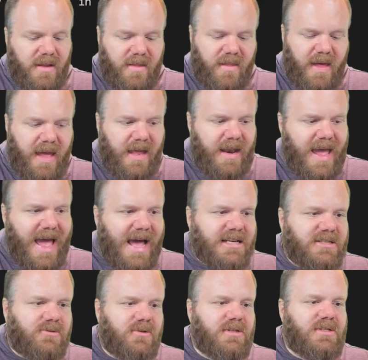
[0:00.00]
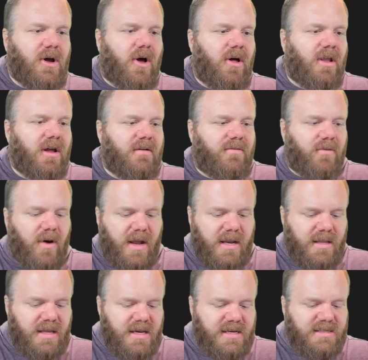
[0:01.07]
then as a result of
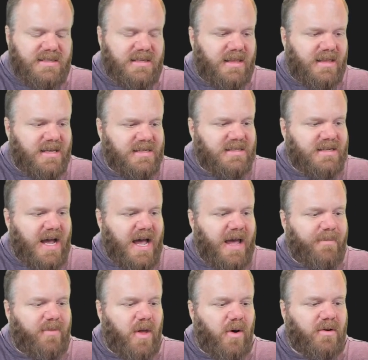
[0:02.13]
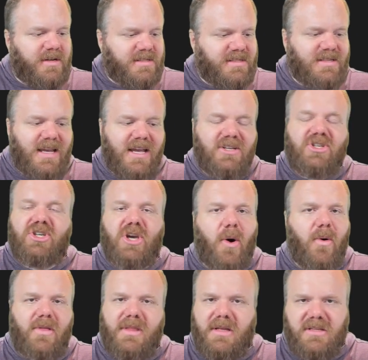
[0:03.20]
running this time, notice it's
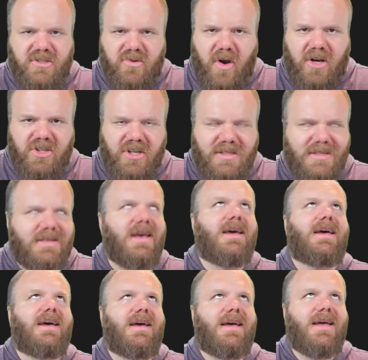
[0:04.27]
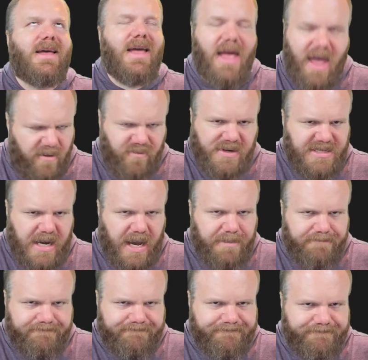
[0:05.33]
showing the instructions every
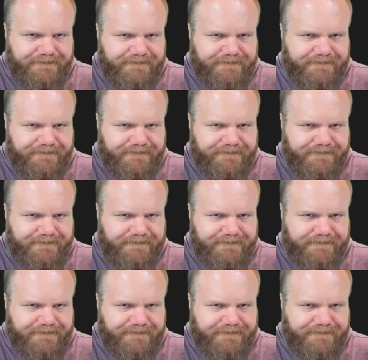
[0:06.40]
time.